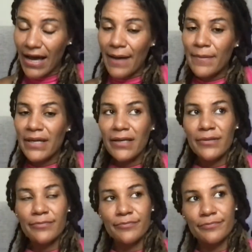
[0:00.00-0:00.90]

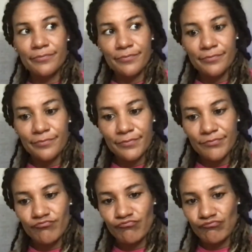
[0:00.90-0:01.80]
I
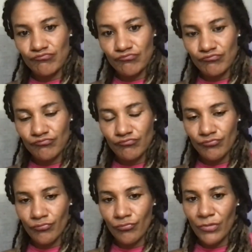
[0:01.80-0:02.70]
mean, hmm.
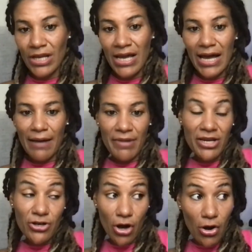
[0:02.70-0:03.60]
I
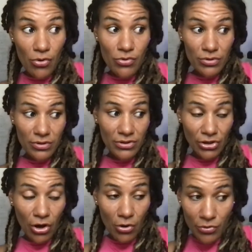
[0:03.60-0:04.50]
mean, no,
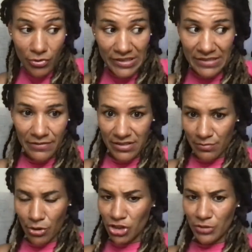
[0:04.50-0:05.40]
no, it's it's
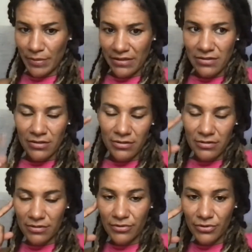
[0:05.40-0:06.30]
much better.
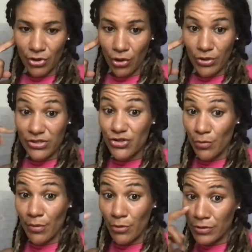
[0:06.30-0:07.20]
No, in
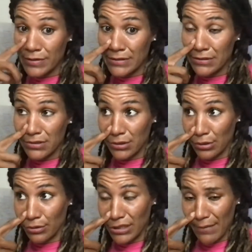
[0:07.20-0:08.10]
summer months.
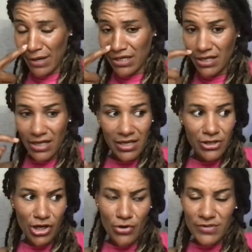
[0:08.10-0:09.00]
So yeah, man.
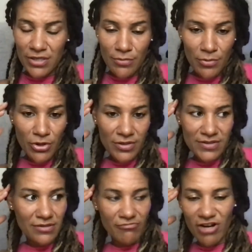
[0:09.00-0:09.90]
No summer
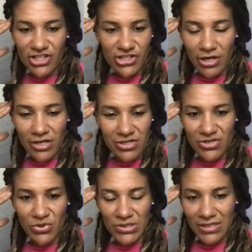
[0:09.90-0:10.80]
months. Rash guard is
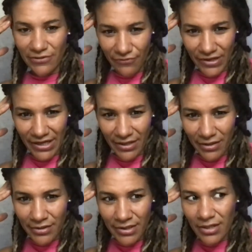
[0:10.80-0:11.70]
totally fine.